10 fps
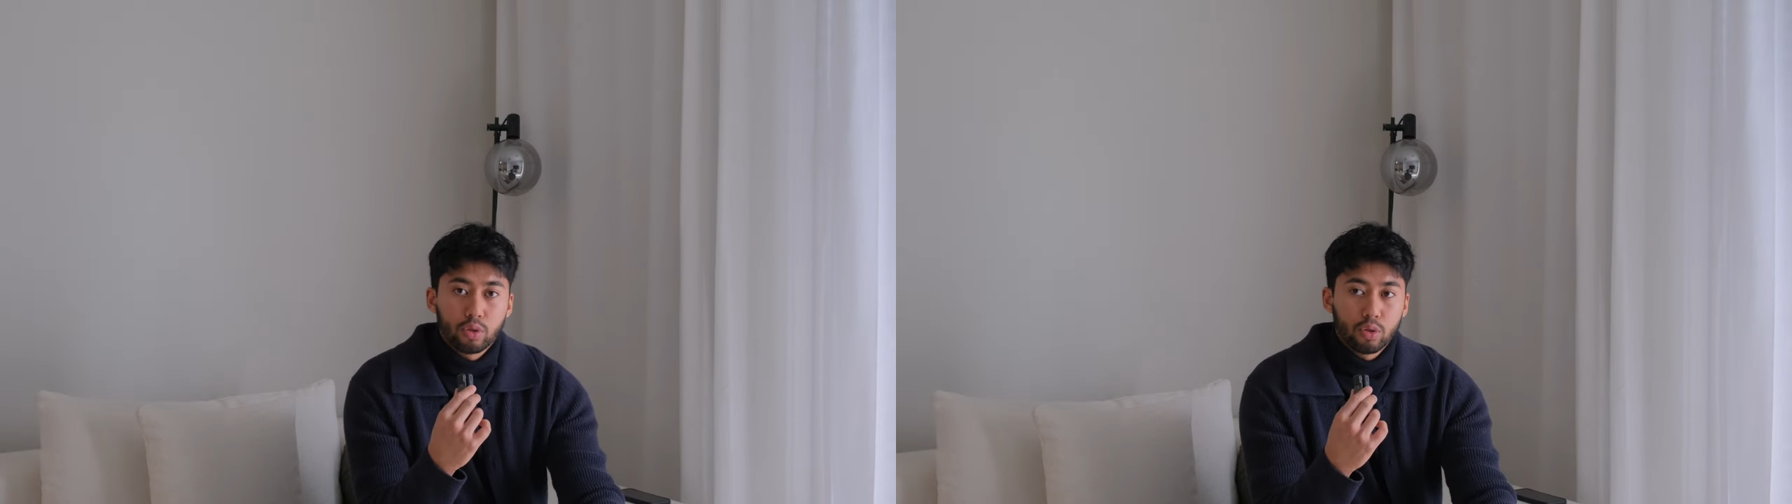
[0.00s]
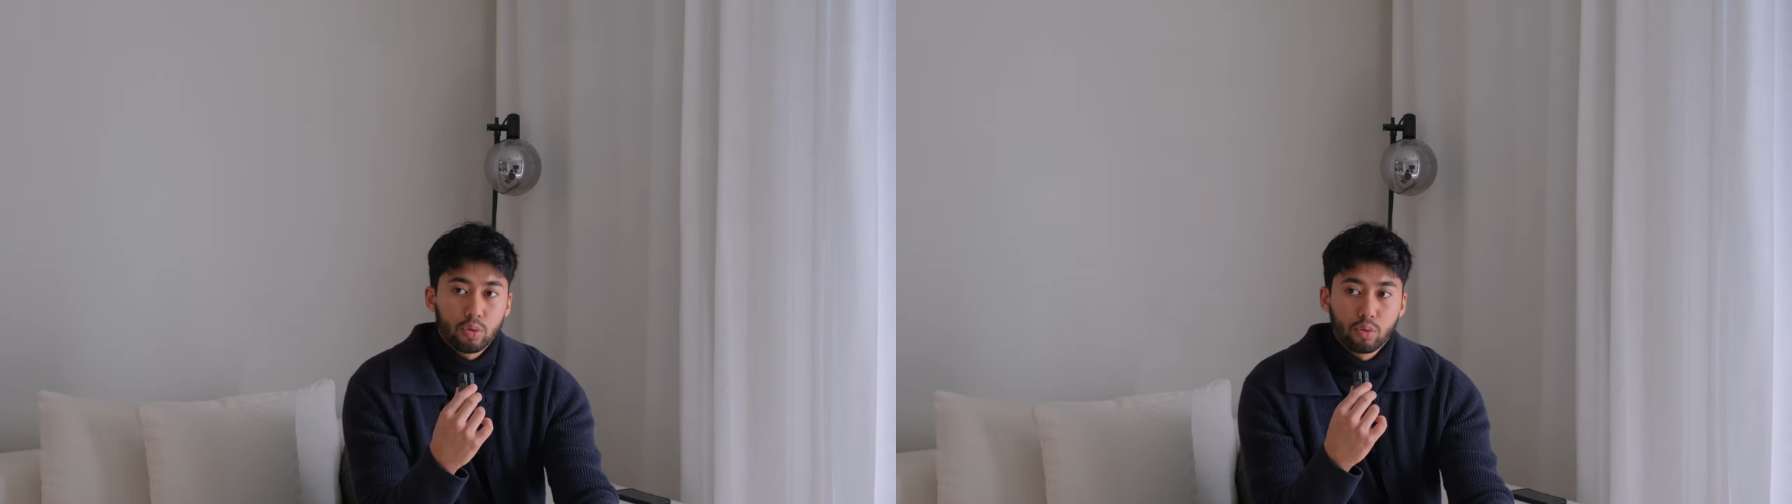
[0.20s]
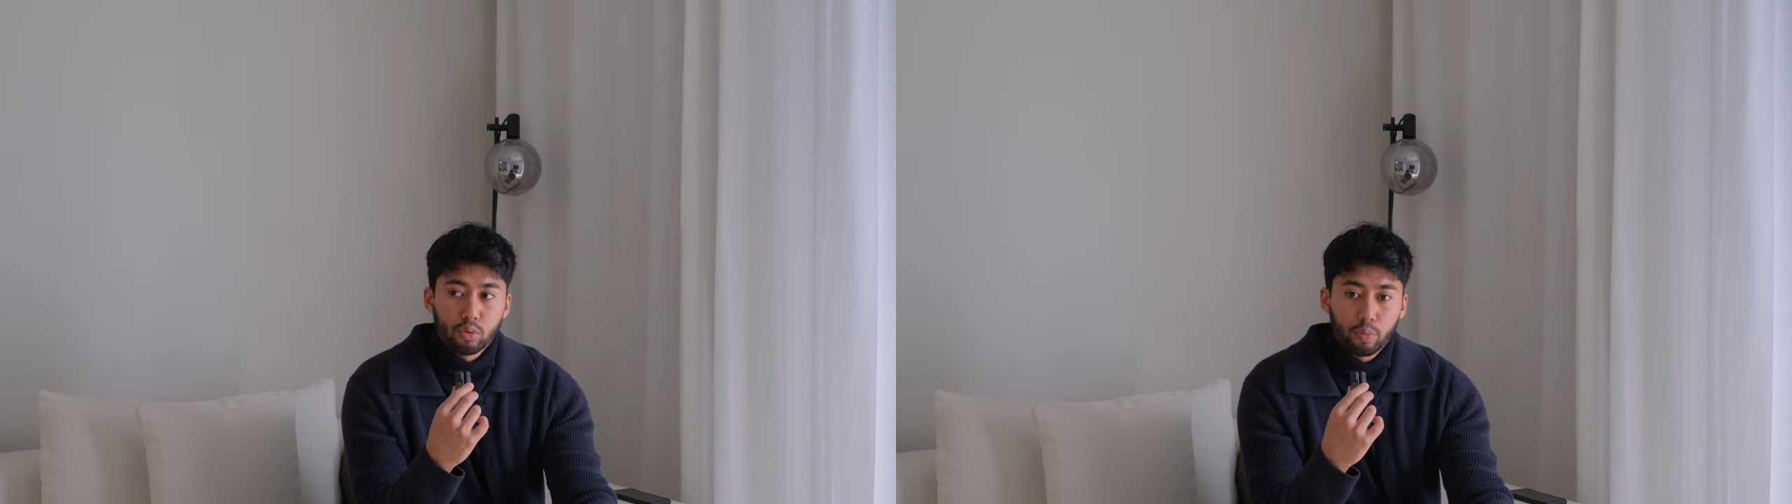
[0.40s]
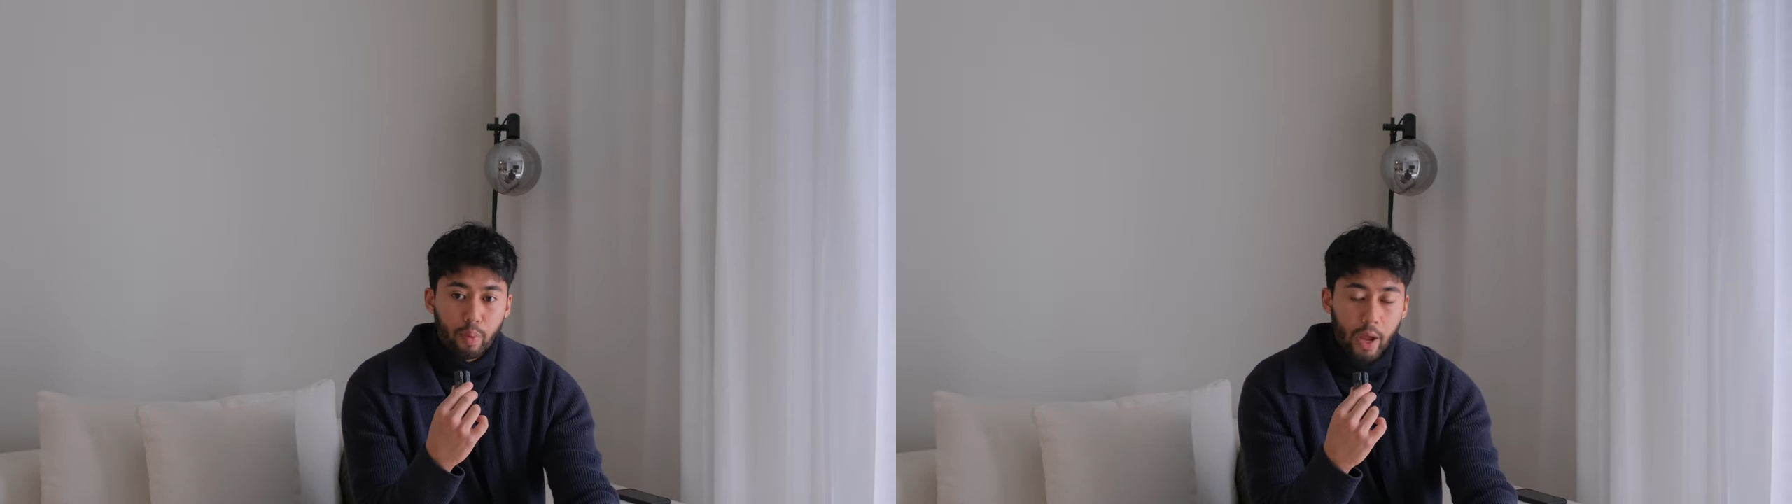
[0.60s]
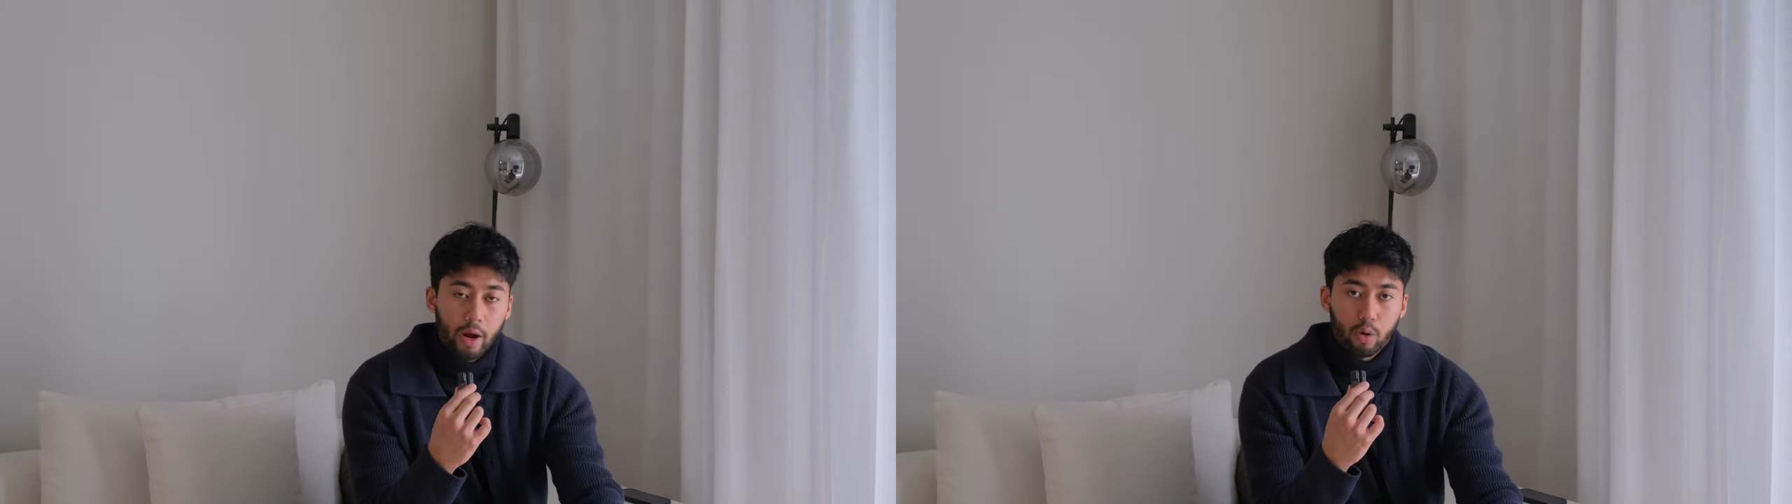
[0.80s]
to
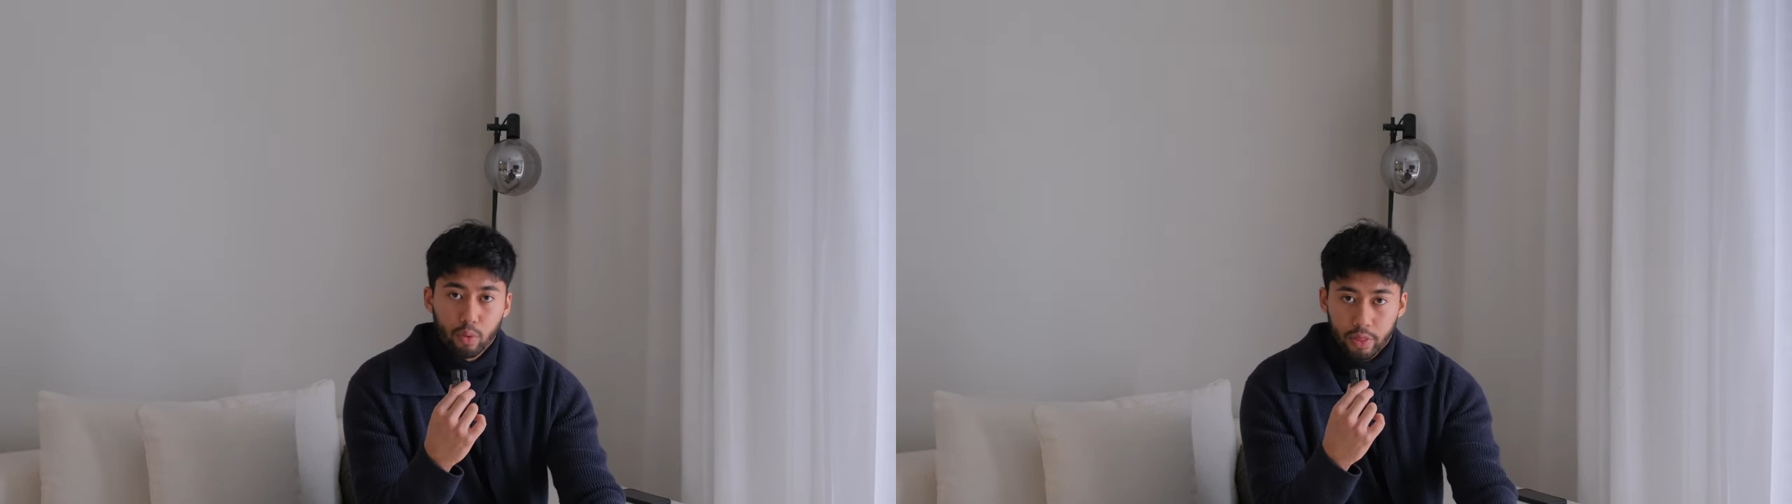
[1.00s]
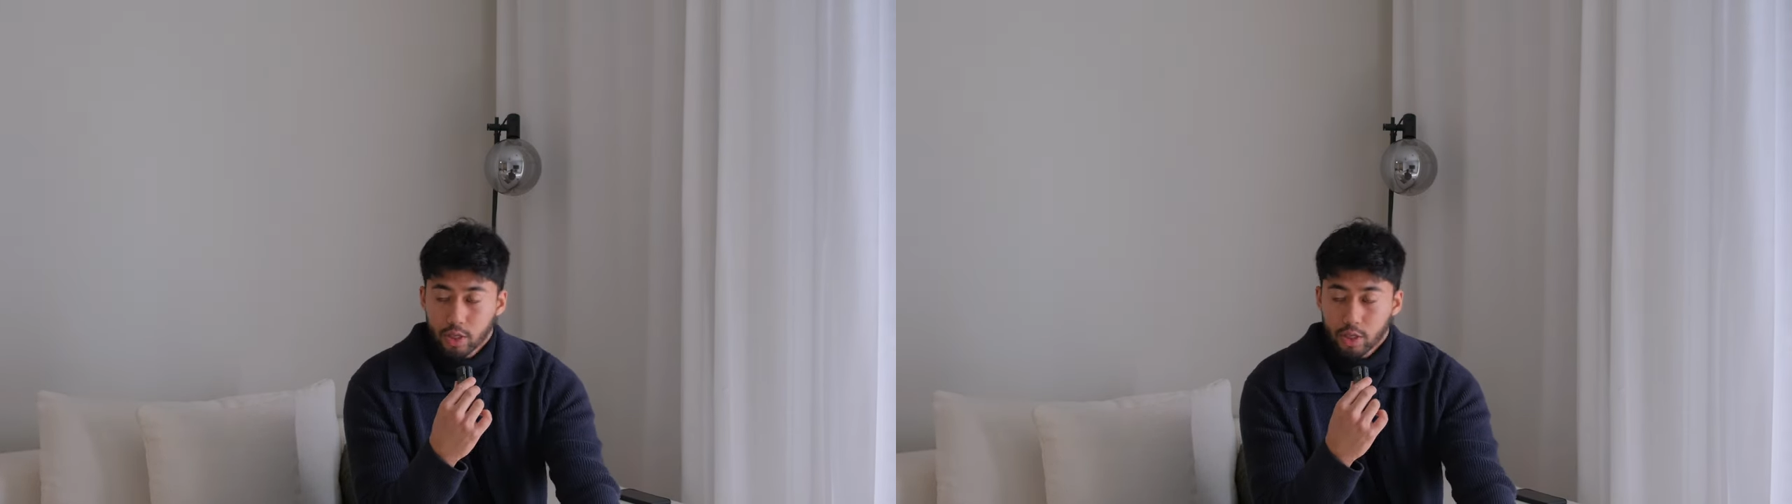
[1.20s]
pair with